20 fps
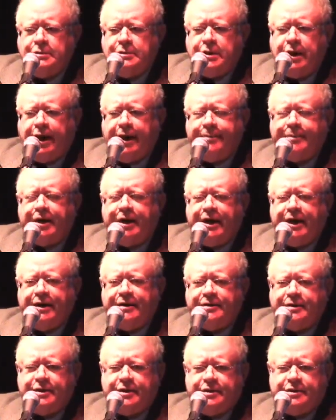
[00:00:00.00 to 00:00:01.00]
I
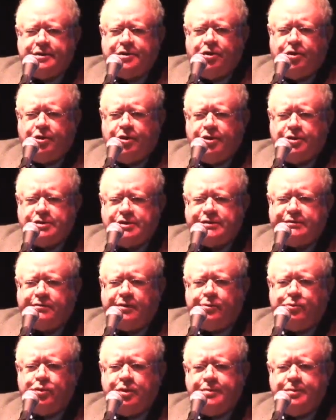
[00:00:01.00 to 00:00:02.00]
began to get calls
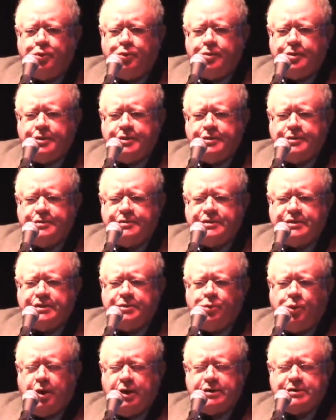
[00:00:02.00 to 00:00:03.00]
from reporters
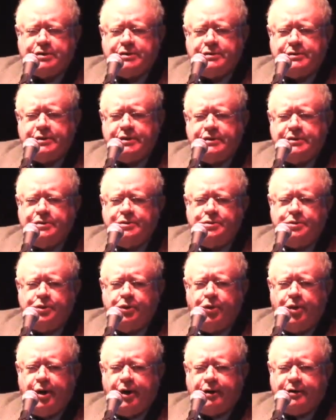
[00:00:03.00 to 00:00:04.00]
in Washington and New
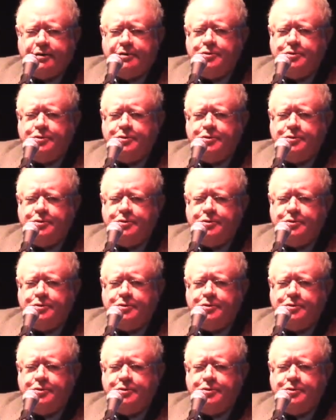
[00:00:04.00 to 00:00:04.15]
York